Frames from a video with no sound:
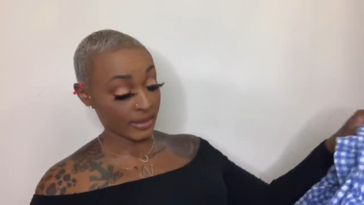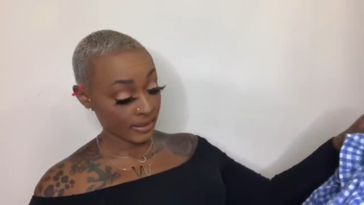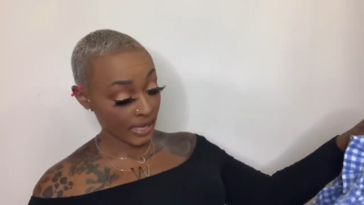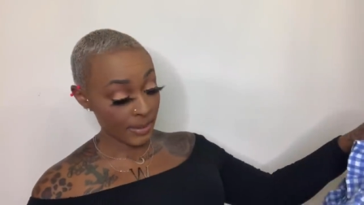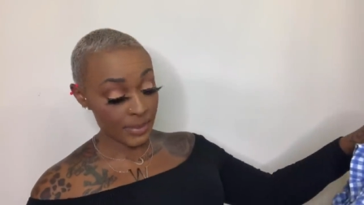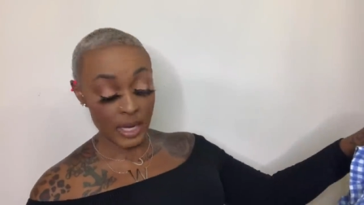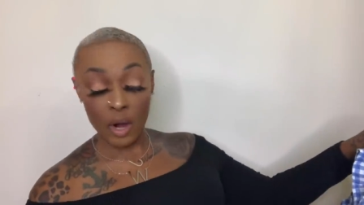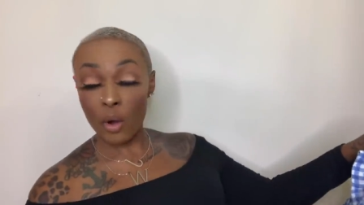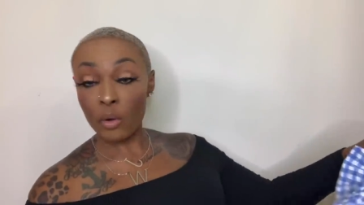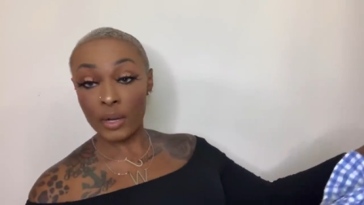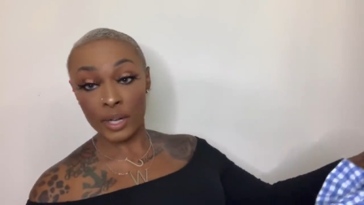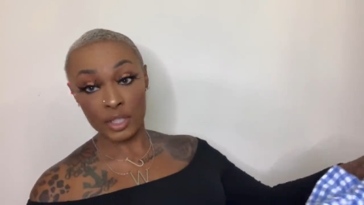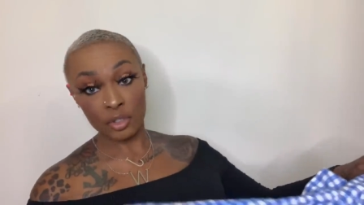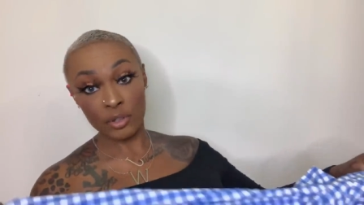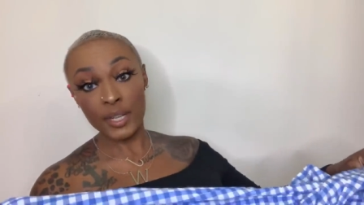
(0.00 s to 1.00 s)
They big old
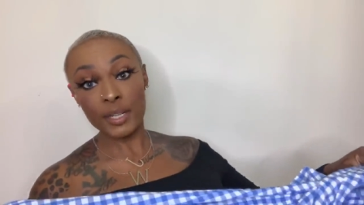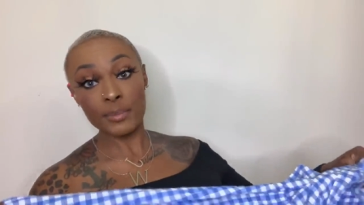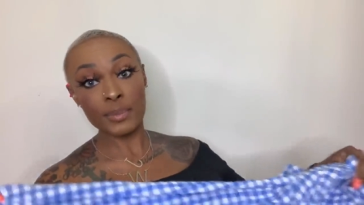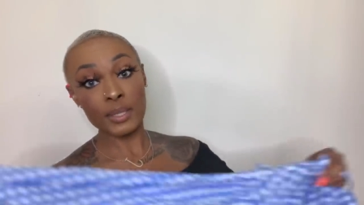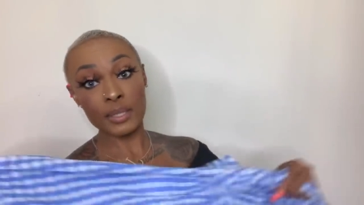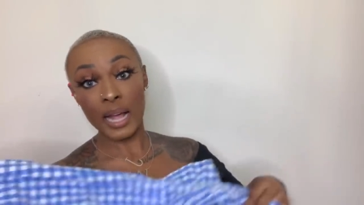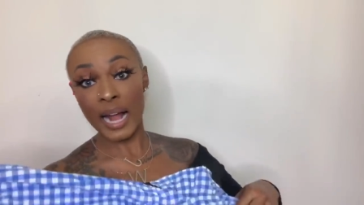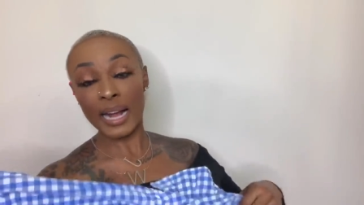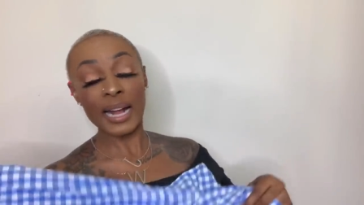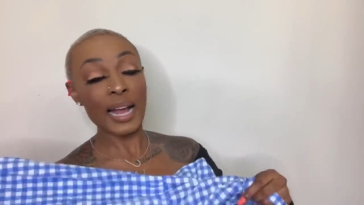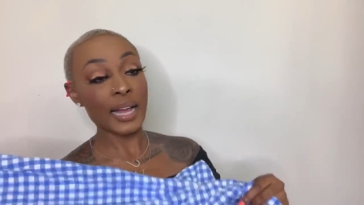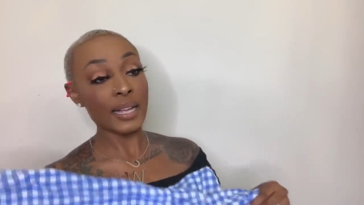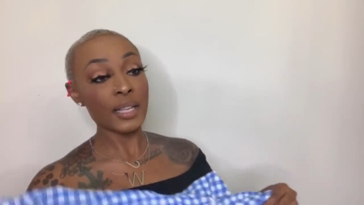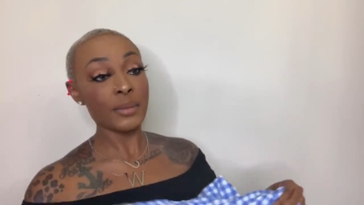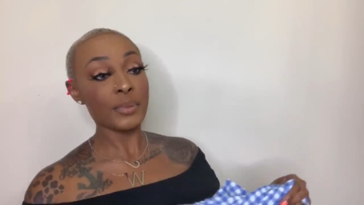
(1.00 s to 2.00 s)
country hips. I
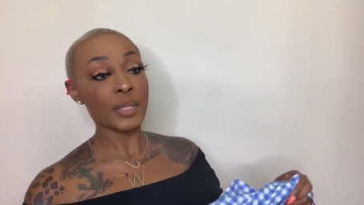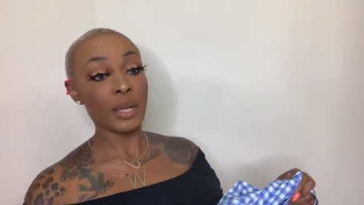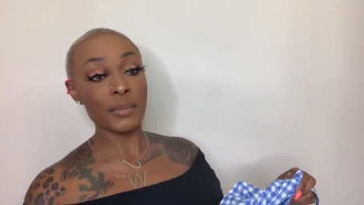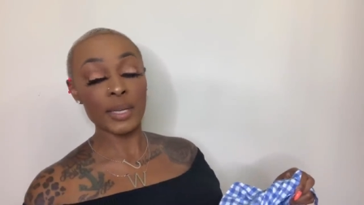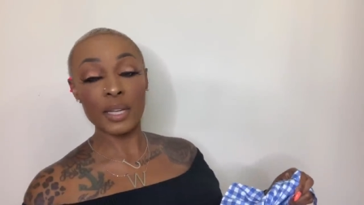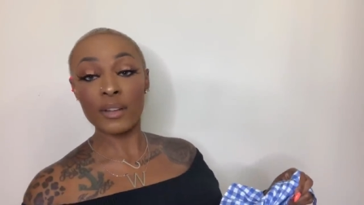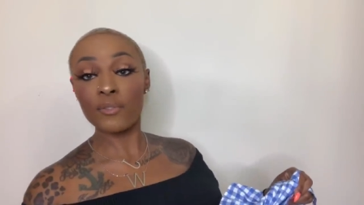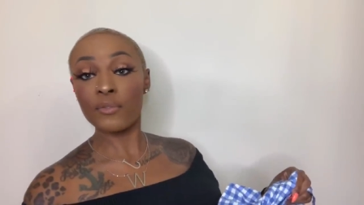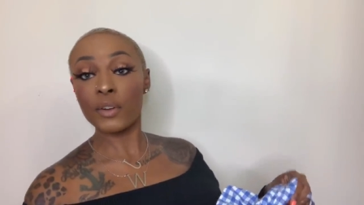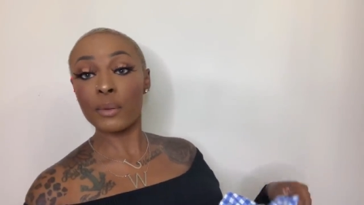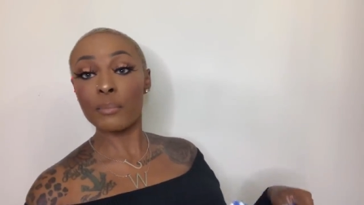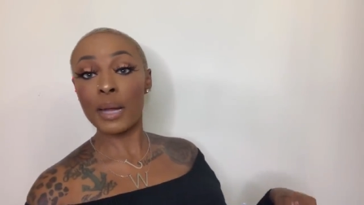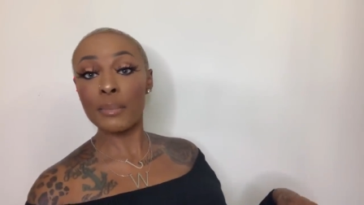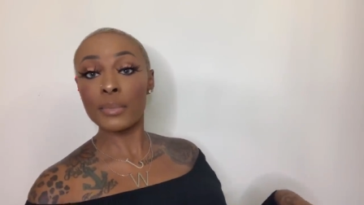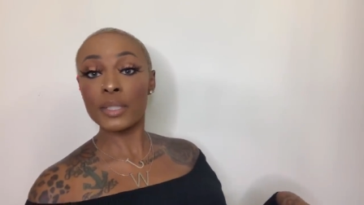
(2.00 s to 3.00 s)
got hips coming in
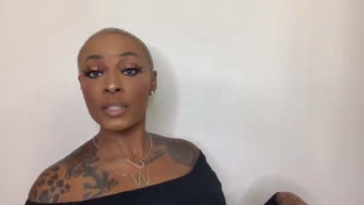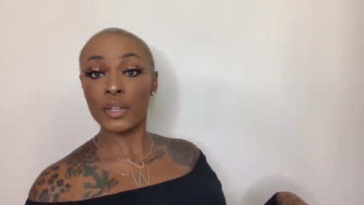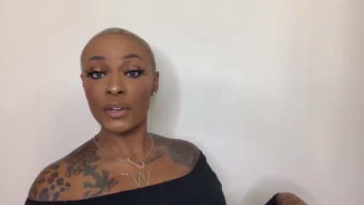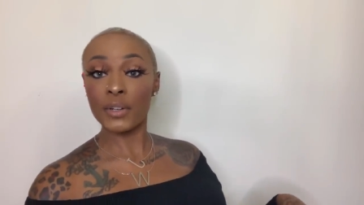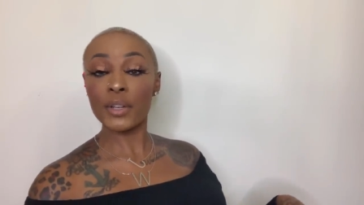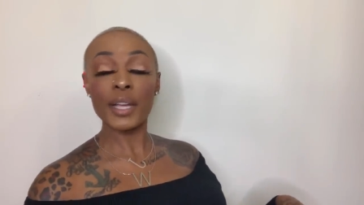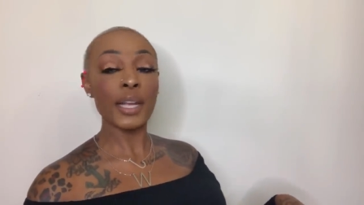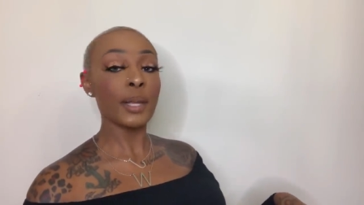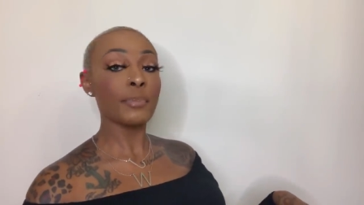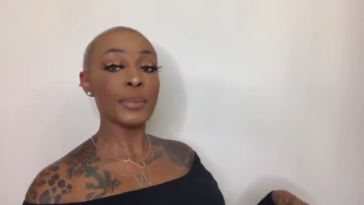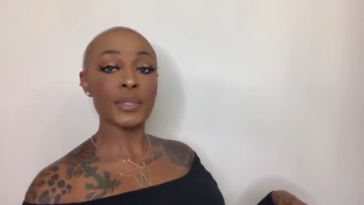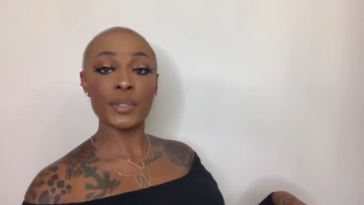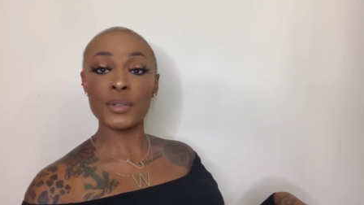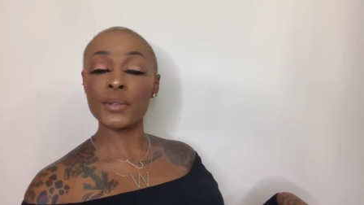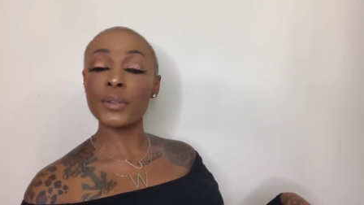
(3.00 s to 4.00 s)
from my maternal and
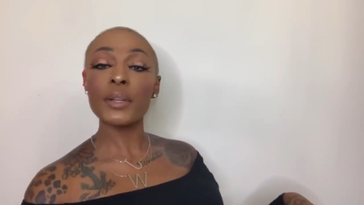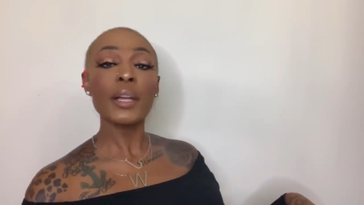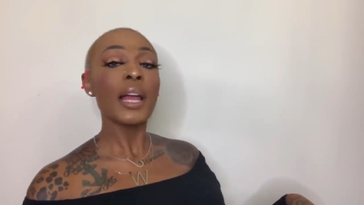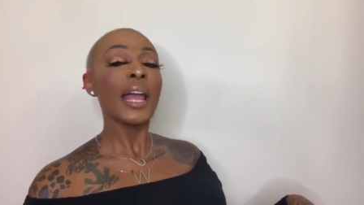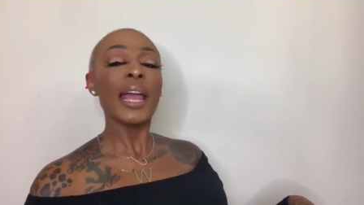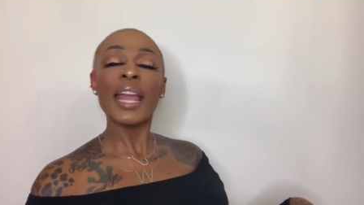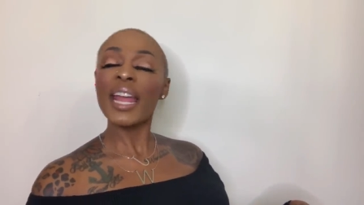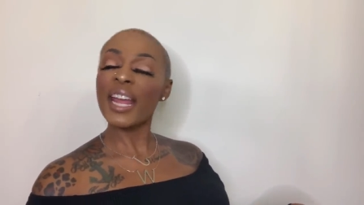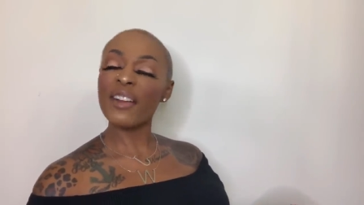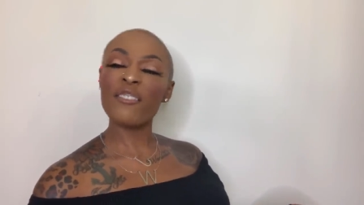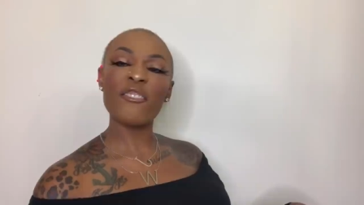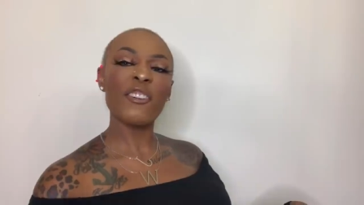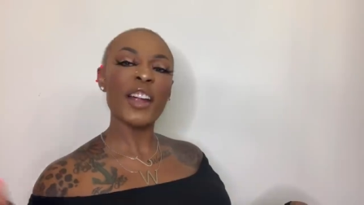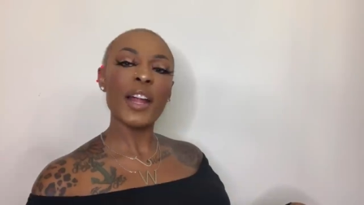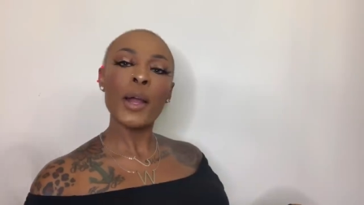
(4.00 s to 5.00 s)
paternal.
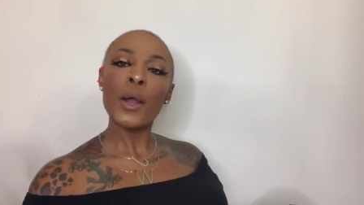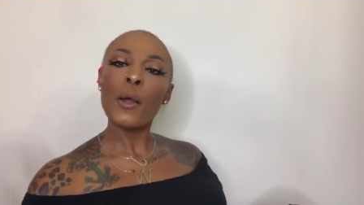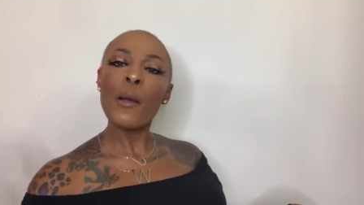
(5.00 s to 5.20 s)
Every